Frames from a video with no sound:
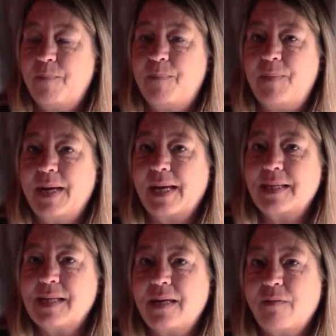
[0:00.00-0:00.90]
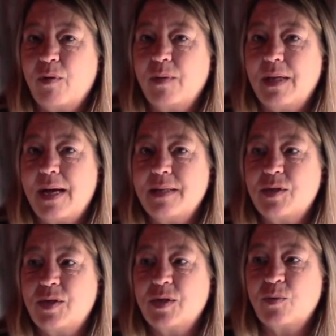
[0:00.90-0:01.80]
But I guess I never
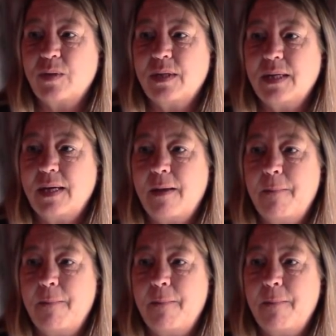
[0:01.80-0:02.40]
realized just really